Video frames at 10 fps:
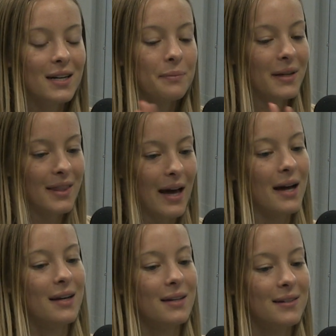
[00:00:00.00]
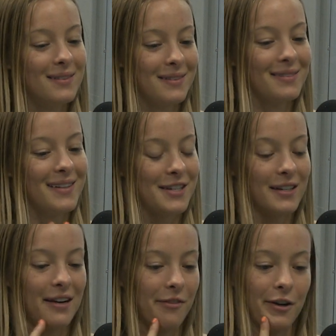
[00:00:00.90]
but it's good
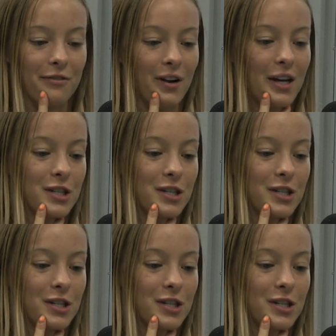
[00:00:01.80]
to have clarification.